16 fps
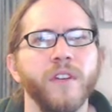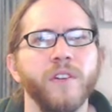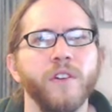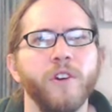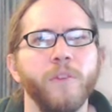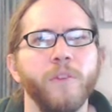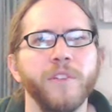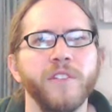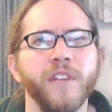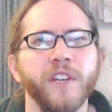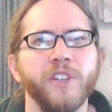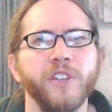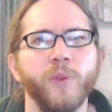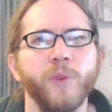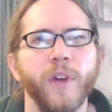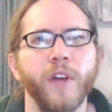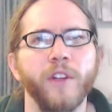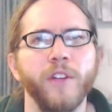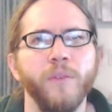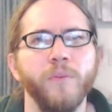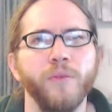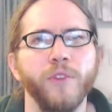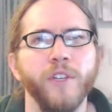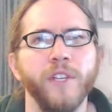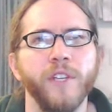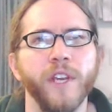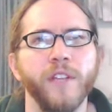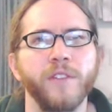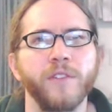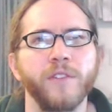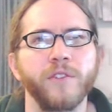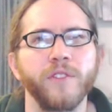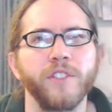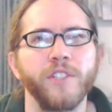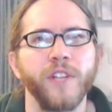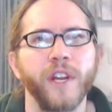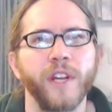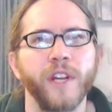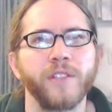Homosexuality predates Christianity,